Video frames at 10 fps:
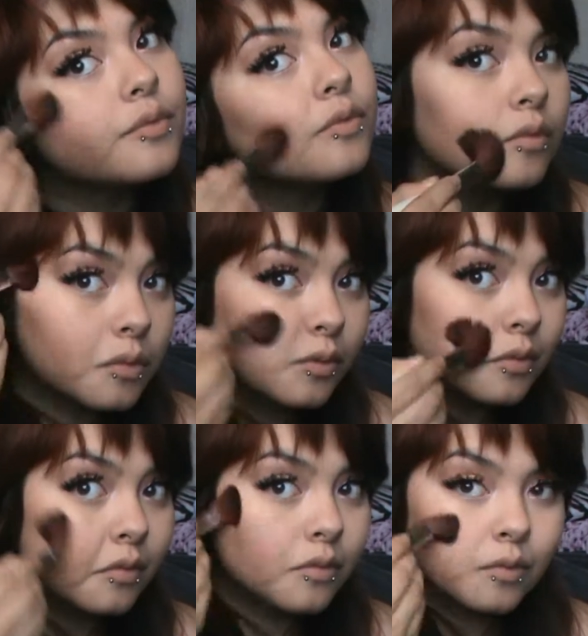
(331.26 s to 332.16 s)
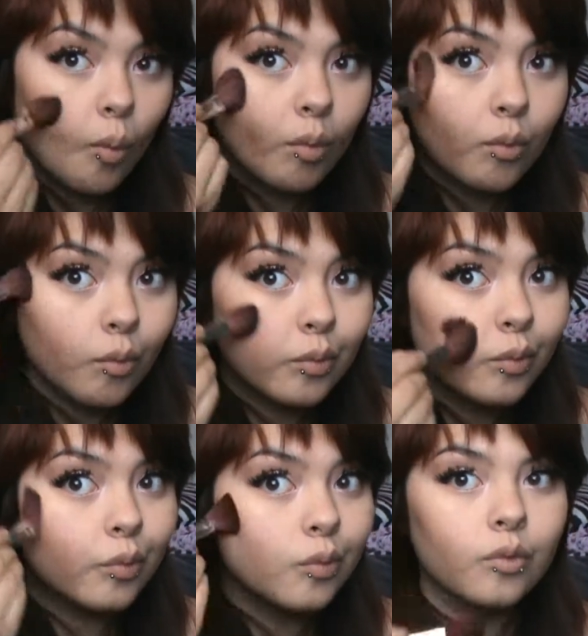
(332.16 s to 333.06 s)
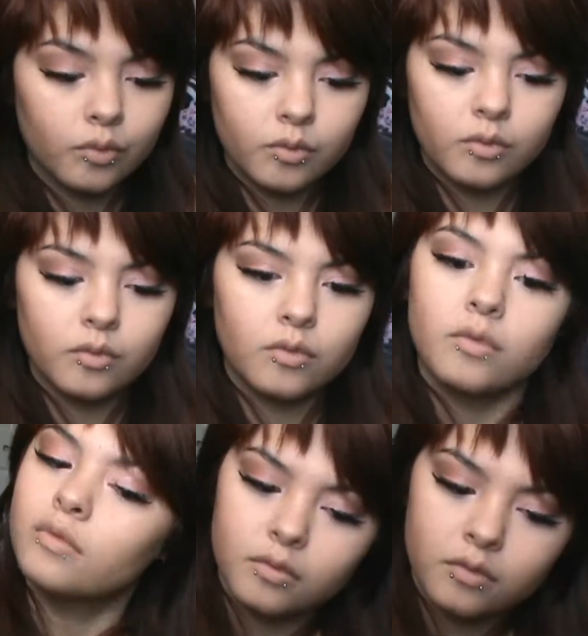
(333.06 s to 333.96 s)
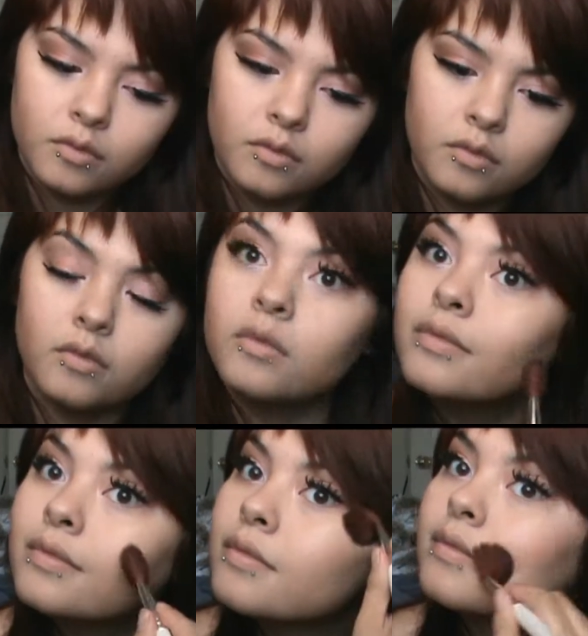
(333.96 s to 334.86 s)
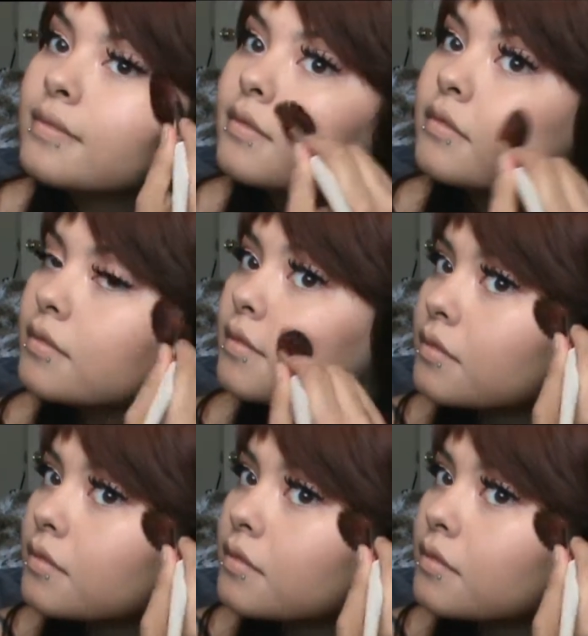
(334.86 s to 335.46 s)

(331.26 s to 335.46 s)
(no one is talking)